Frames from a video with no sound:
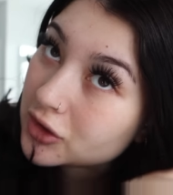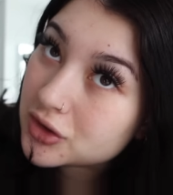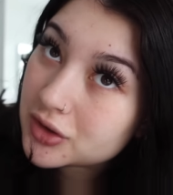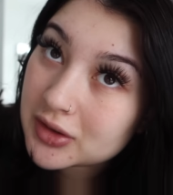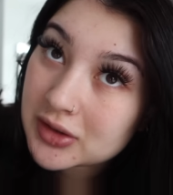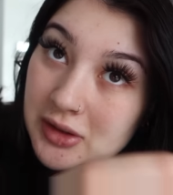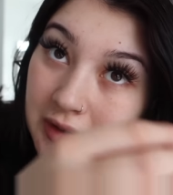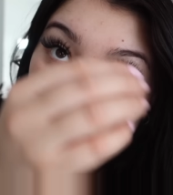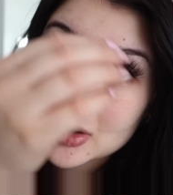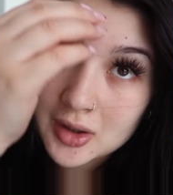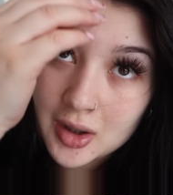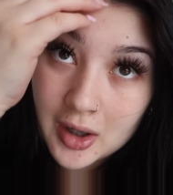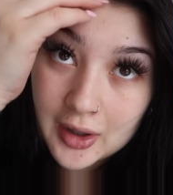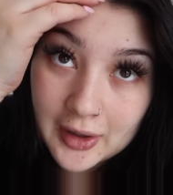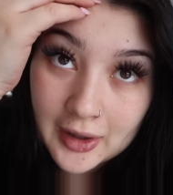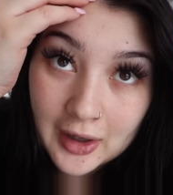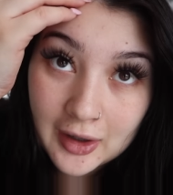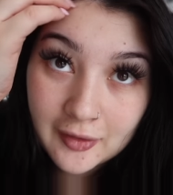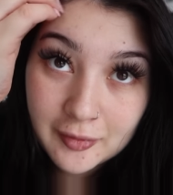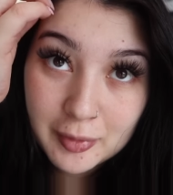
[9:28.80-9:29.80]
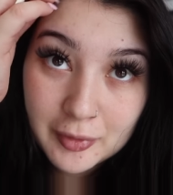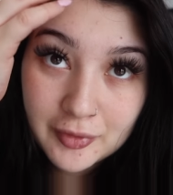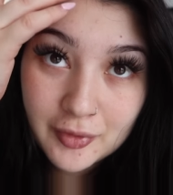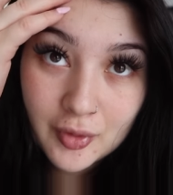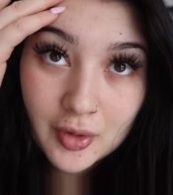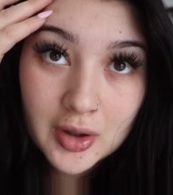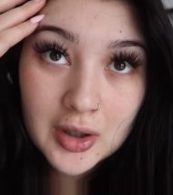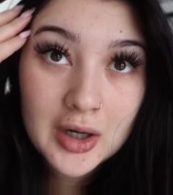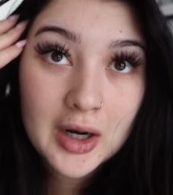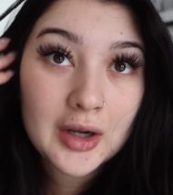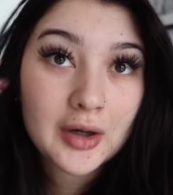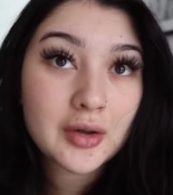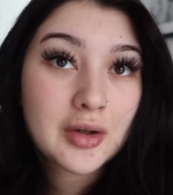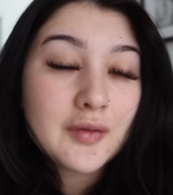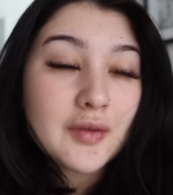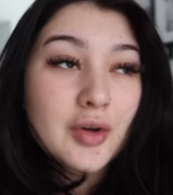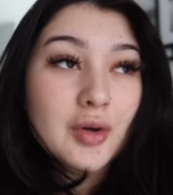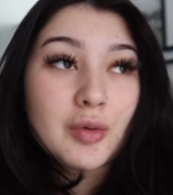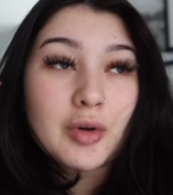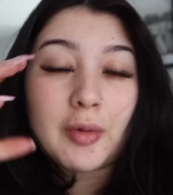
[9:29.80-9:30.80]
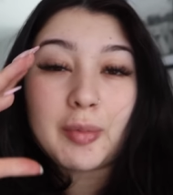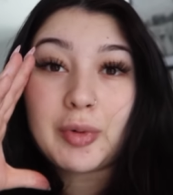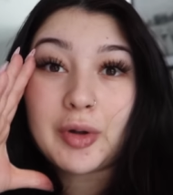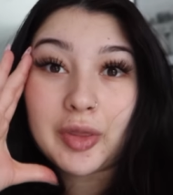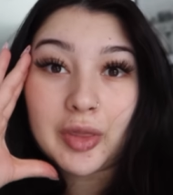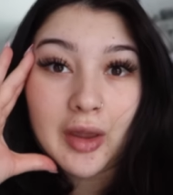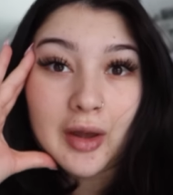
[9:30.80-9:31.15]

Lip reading: just did not have before. I don't even know where to put